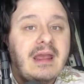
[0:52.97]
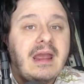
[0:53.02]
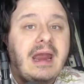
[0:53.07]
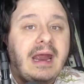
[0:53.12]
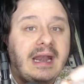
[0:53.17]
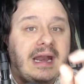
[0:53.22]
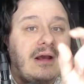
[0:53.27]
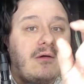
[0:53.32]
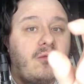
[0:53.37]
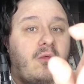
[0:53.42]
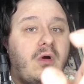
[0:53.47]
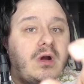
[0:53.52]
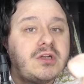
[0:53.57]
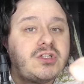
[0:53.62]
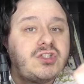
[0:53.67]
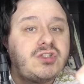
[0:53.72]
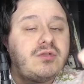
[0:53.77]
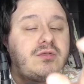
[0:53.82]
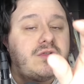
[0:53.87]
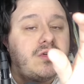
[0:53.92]
And I
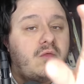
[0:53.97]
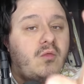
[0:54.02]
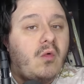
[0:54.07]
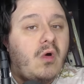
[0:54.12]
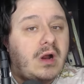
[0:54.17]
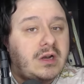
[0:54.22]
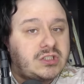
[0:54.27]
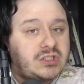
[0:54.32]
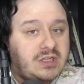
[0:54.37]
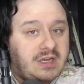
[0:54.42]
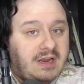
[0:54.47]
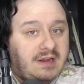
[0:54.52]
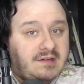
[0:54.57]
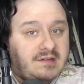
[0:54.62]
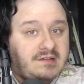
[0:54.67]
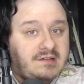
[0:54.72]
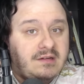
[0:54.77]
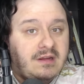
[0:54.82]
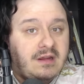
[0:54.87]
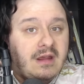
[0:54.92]
want you to watch
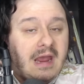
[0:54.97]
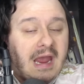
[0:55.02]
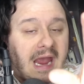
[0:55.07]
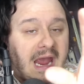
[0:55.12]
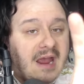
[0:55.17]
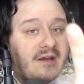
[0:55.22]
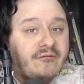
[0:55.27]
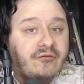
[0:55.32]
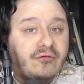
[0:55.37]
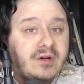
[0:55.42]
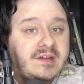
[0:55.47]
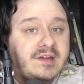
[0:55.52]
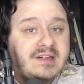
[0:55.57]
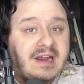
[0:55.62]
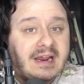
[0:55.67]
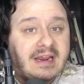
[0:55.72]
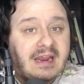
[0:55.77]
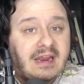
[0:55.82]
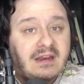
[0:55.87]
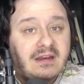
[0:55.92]
this every
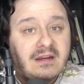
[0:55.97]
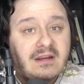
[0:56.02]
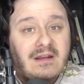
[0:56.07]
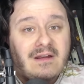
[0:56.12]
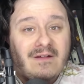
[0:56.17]
second.